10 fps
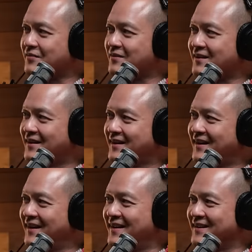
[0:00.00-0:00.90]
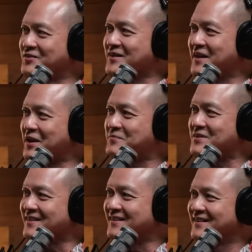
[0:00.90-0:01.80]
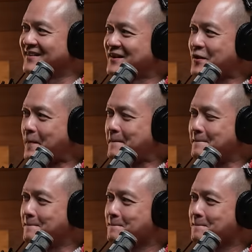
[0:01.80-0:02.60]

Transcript: ah, on okay. using games, you know. And and